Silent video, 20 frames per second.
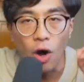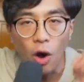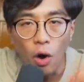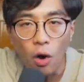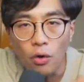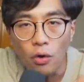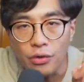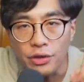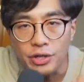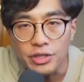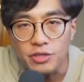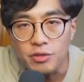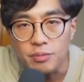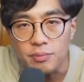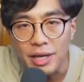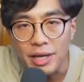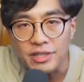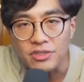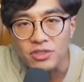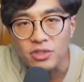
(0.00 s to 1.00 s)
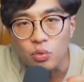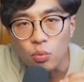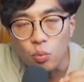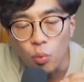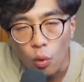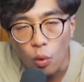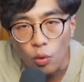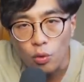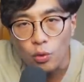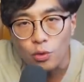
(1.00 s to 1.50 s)
all this makes the
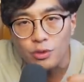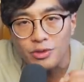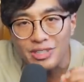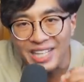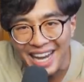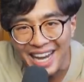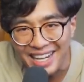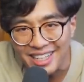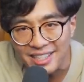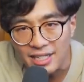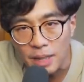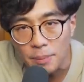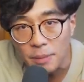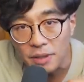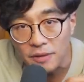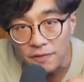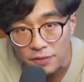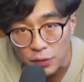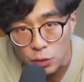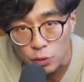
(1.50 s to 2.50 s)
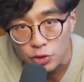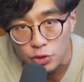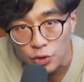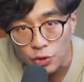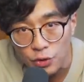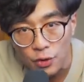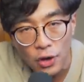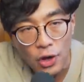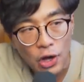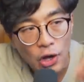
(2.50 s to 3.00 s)
world's economic
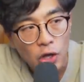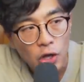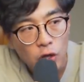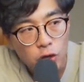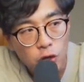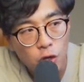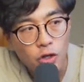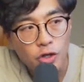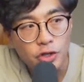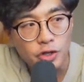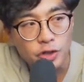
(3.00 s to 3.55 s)
future look